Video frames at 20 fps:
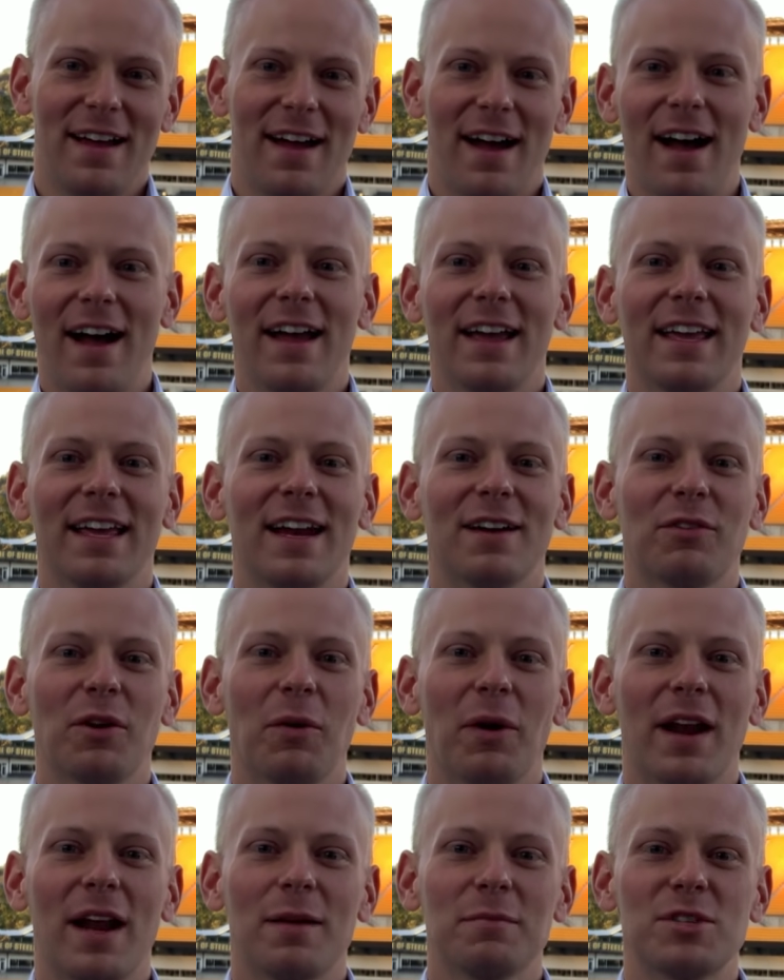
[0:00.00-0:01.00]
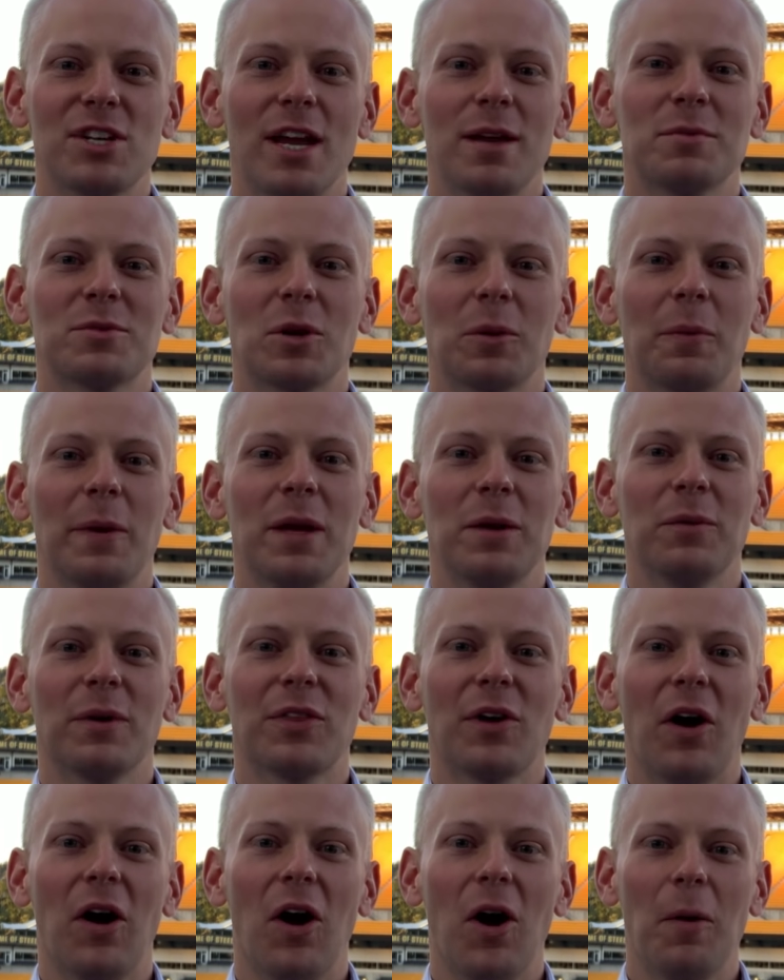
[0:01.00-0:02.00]
Hi again, everyone. I'm James Rapien
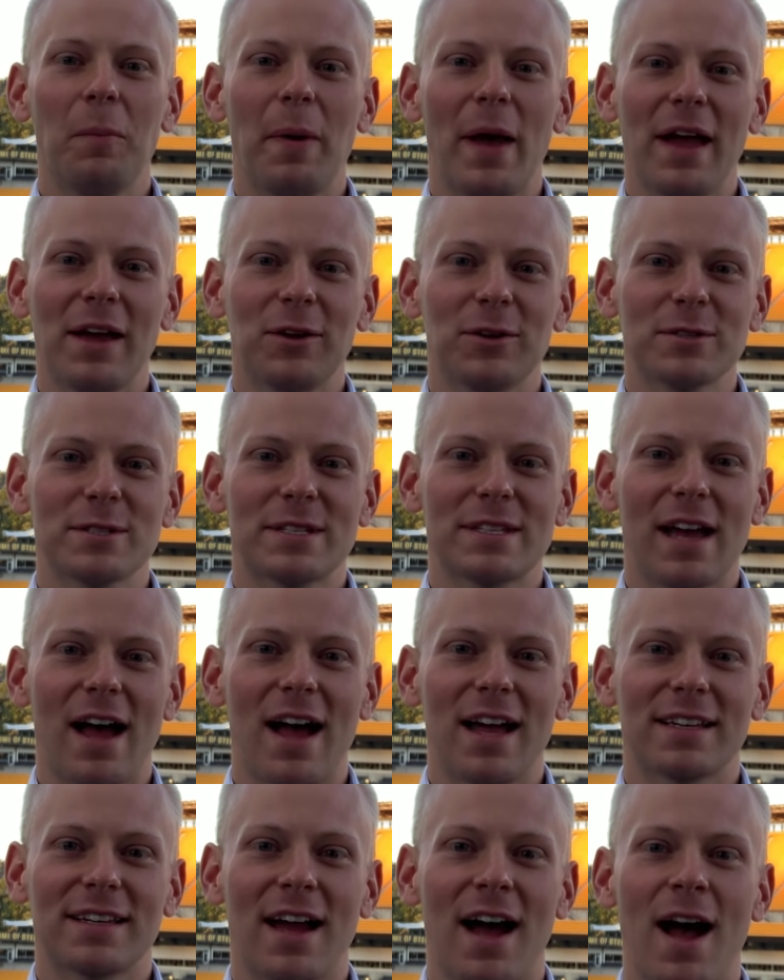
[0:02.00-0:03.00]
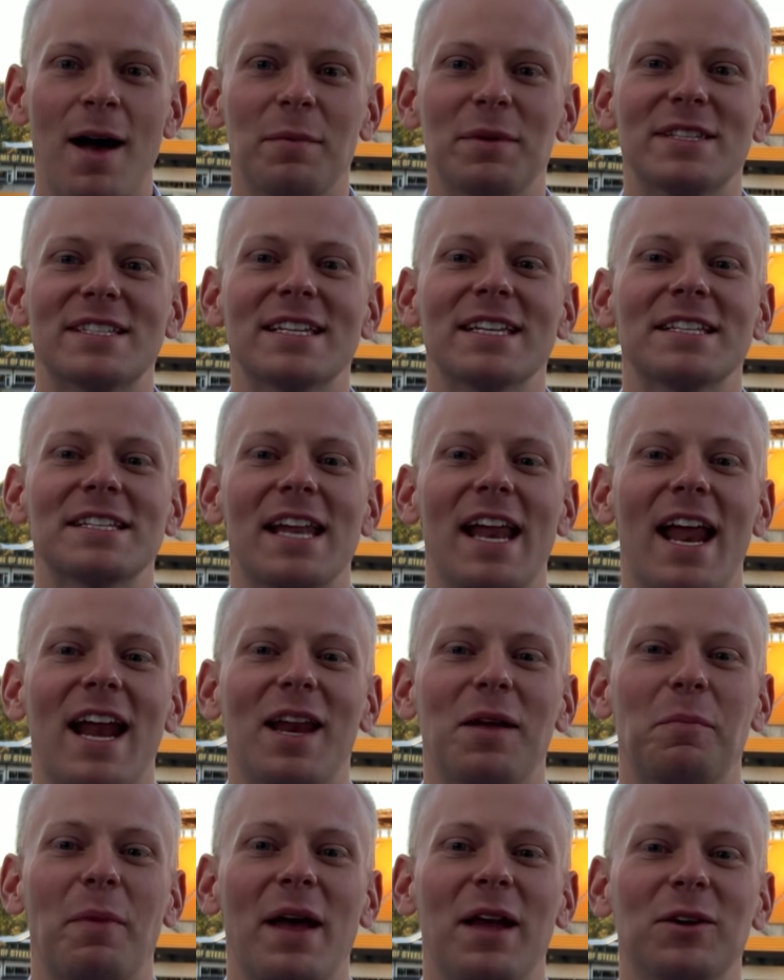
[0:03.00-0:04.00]
with AllBengals.com and
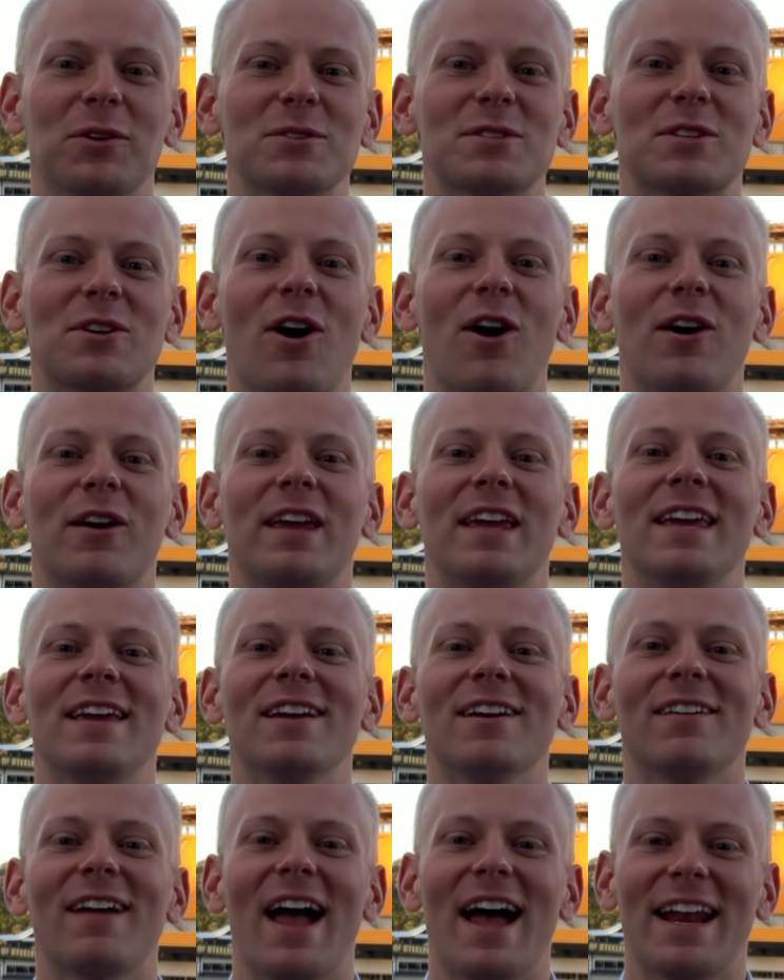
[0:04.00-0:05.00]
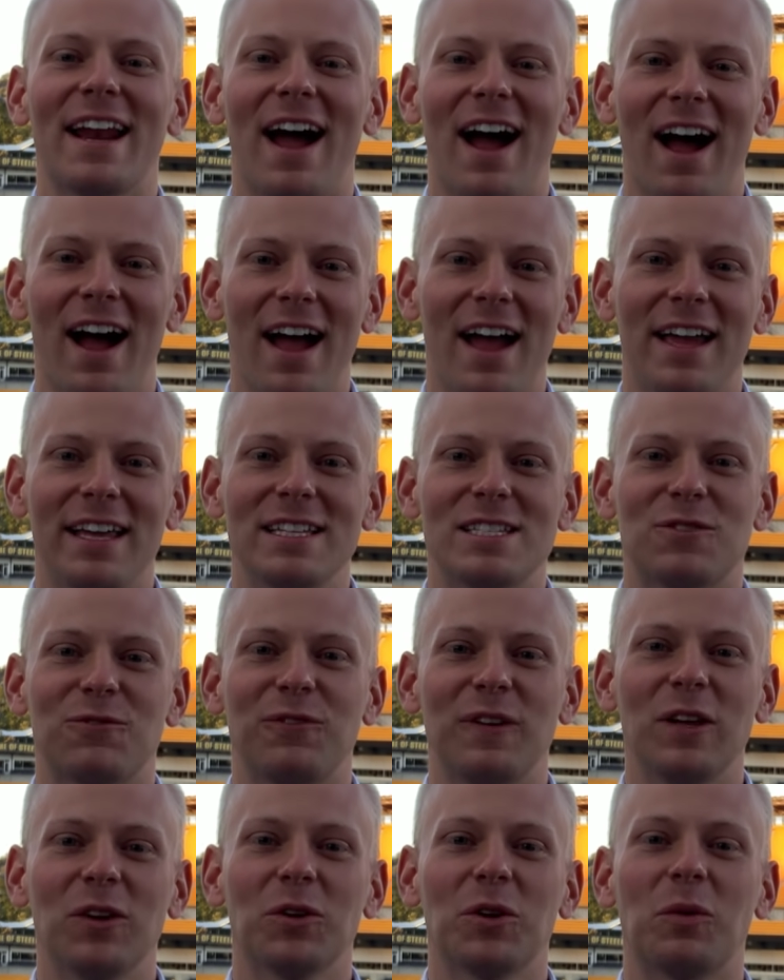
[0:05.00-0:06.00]
Cincinnati Bengals Talk here at Heinz
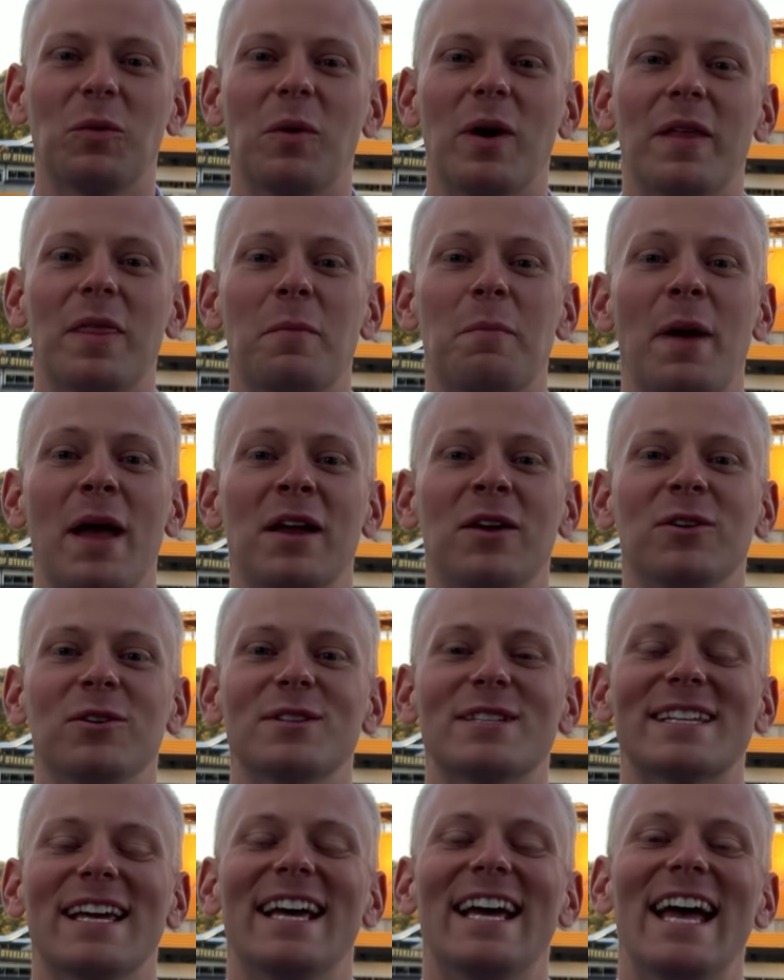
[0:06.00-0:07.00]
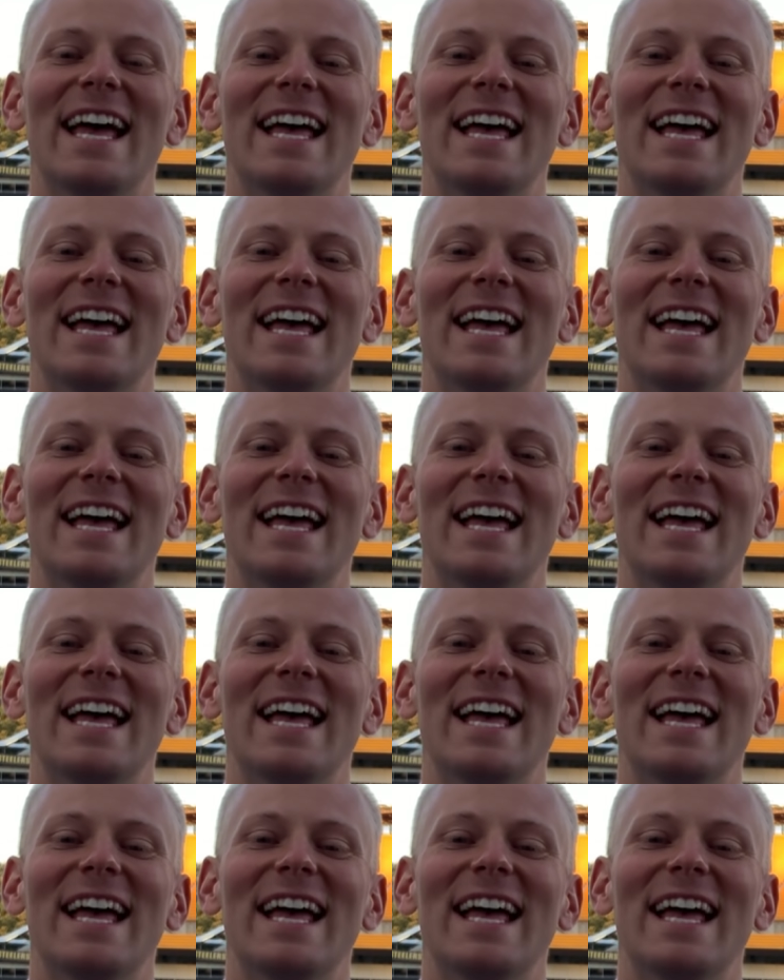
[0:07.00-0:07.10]
Field, where the Bengals